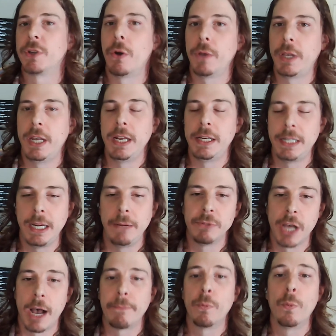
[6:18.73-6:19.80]
So he
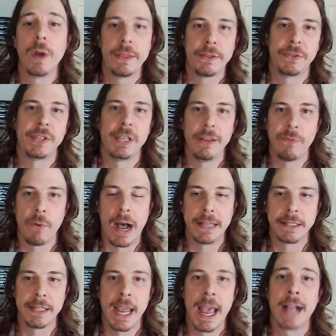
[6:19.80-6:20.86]
teamed up with Steve
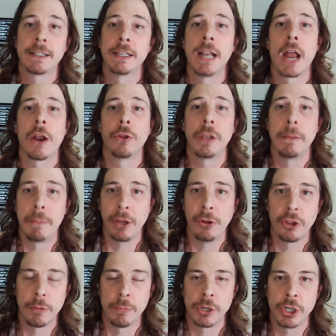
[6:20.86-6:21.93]
Wozniak to not only
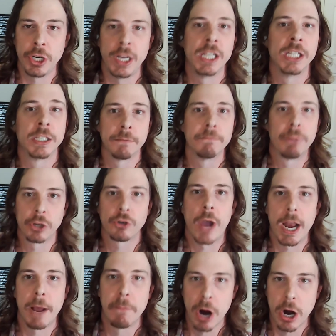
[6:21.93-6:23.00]
build the machines, but
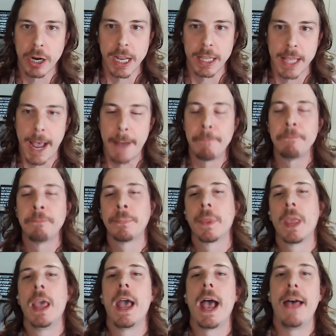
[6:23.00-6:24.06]
try to market them.
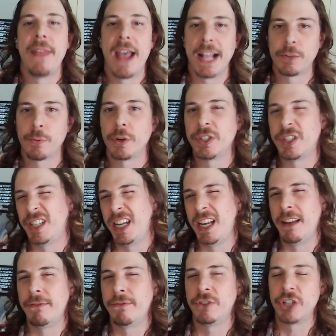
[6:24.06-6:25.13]
And that's where
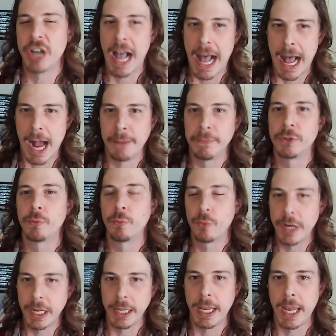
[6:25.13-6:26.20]
Steve Jobs
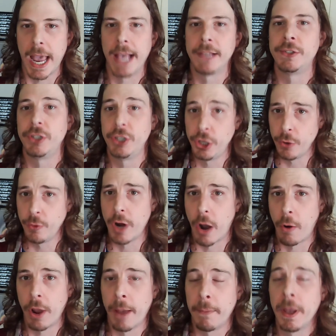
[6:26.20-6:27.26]
really, as you
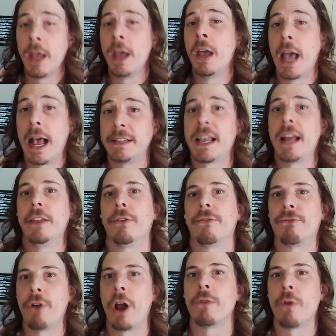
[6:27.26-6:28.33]
know him, as kind of the
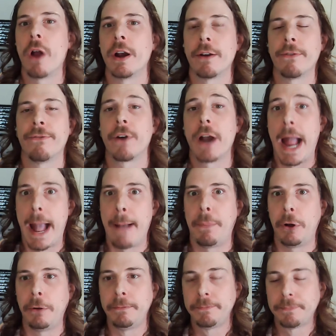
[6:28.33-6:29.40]
front runner for
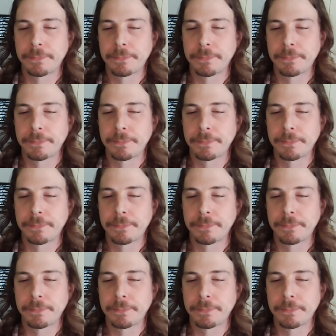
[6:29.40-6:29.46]
Apple.